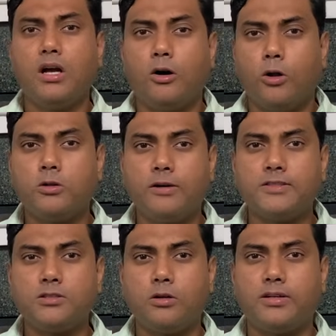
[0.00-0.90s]
Although I
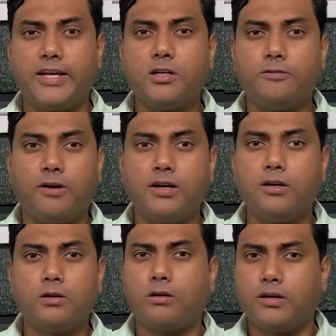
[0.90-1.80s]
was not dying of hunger
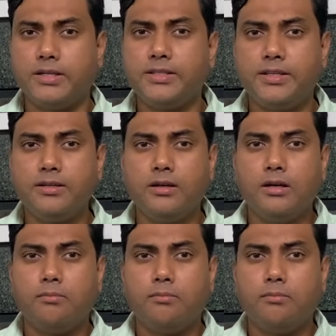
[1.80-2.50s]
or anything,